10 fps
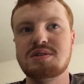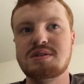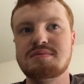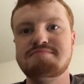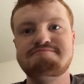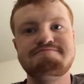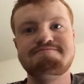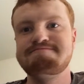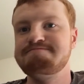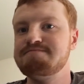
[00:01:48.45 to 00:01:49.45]
and
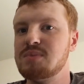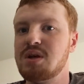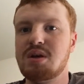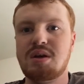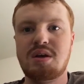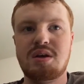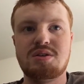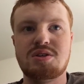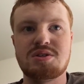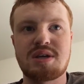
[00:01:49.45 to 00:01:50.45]

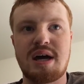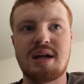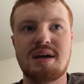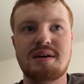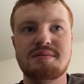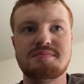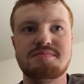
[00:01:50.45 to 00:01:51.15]
just kind of